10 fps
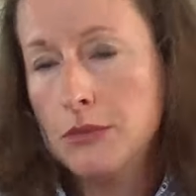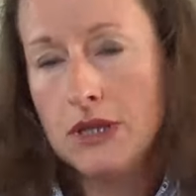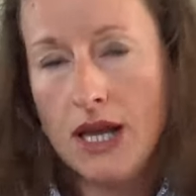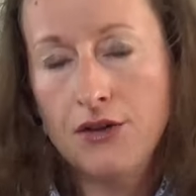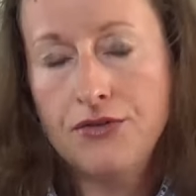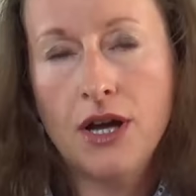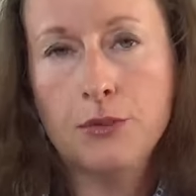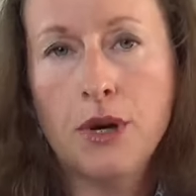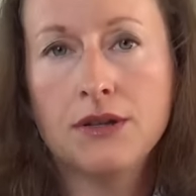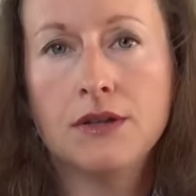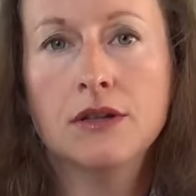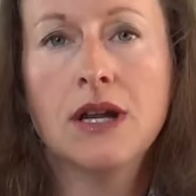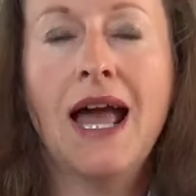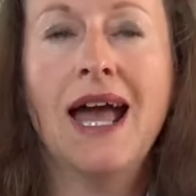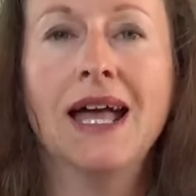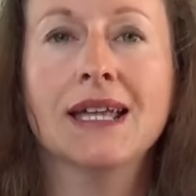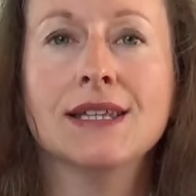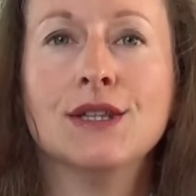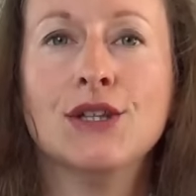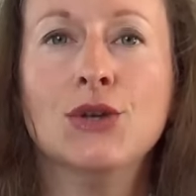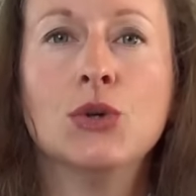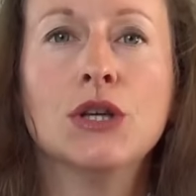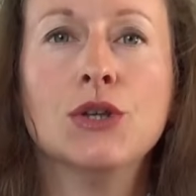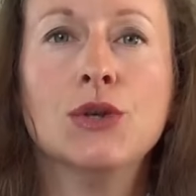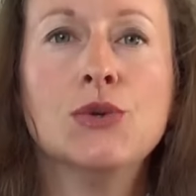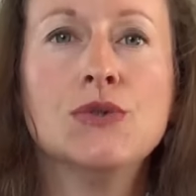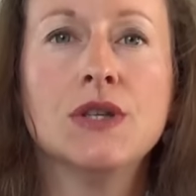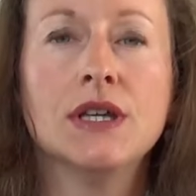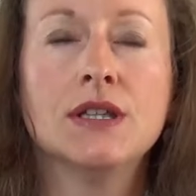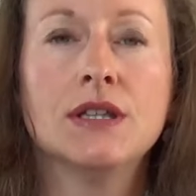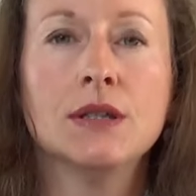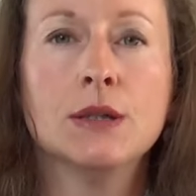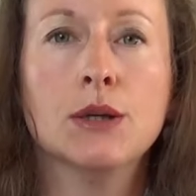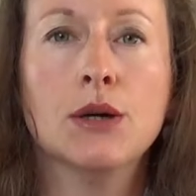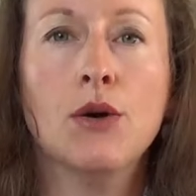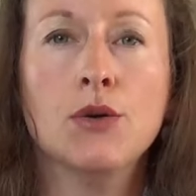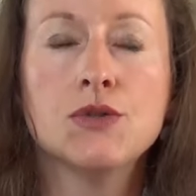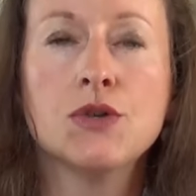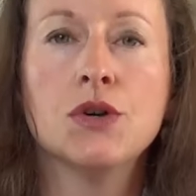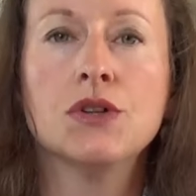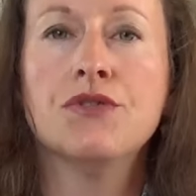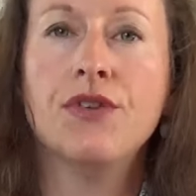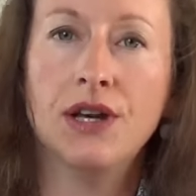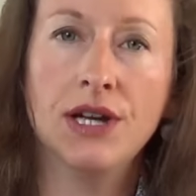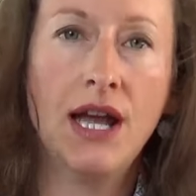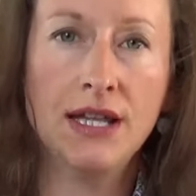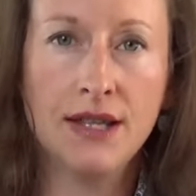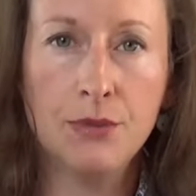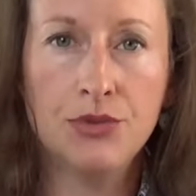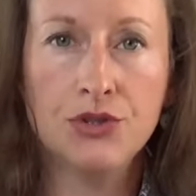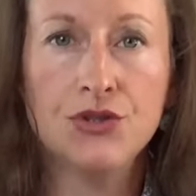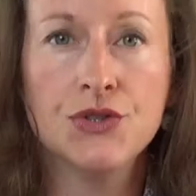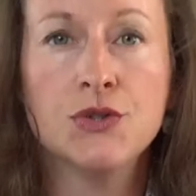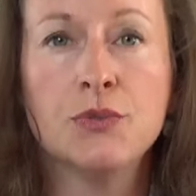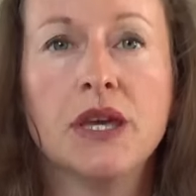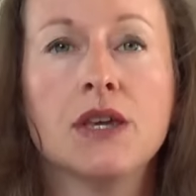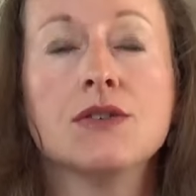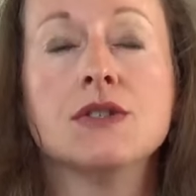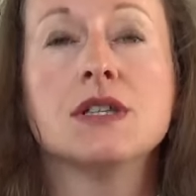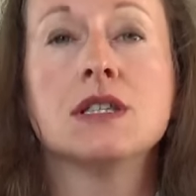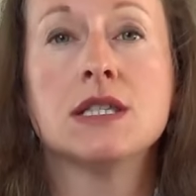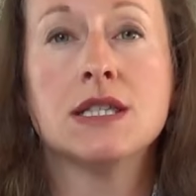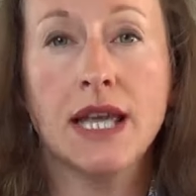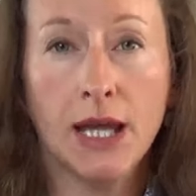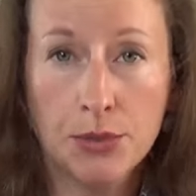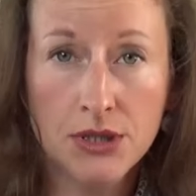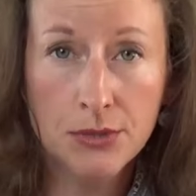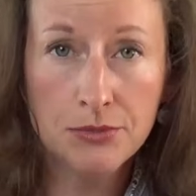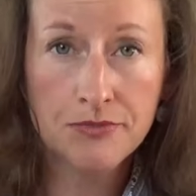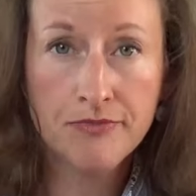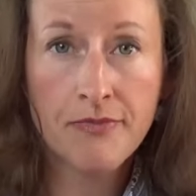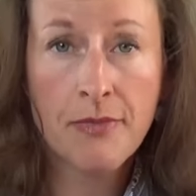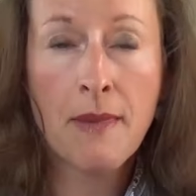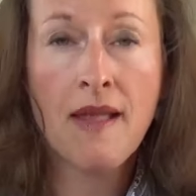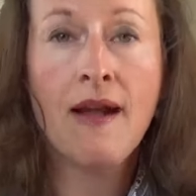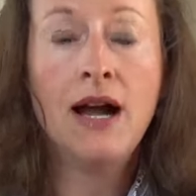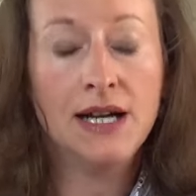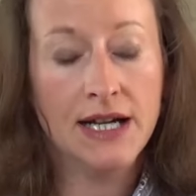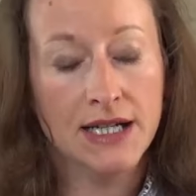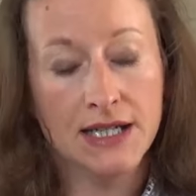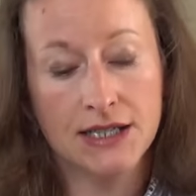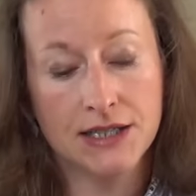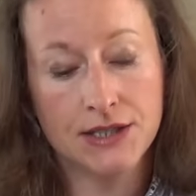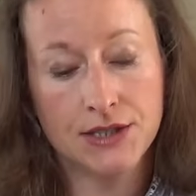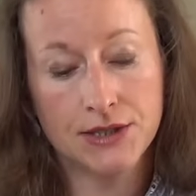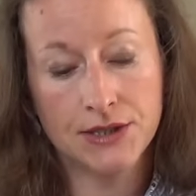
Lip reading: clarified butter, and you can use it also at very high temperatures because it's stable, and